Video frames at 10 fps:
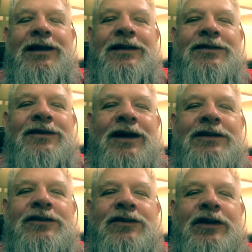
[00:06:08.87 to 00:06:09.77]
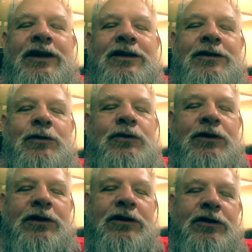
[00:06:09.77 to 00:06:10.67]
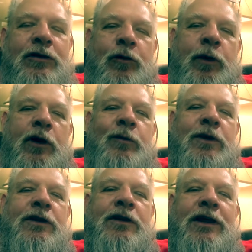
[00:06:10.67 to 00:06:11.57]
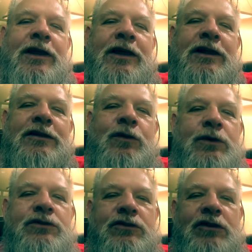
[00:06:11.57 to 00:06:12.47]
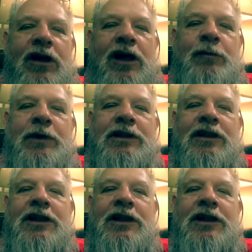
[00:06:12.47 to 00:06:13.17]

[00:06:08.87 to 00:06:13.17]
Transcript: It's not just like you turn in your apartment and quit your job and